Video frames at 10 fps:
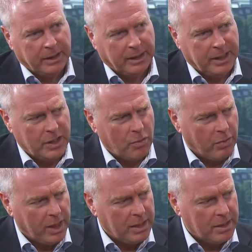in a
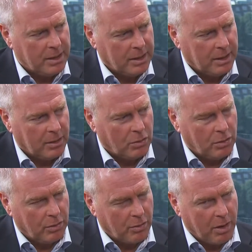way,
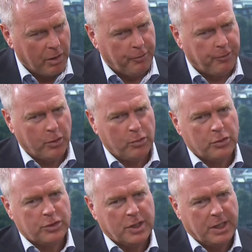although our
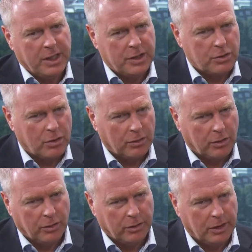focus is
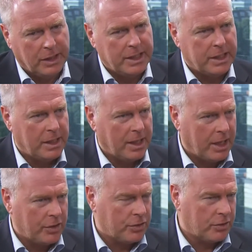on the leading
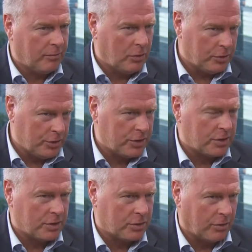edge of
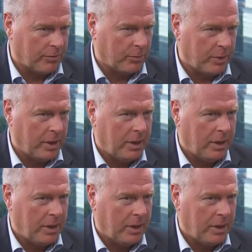logistics software,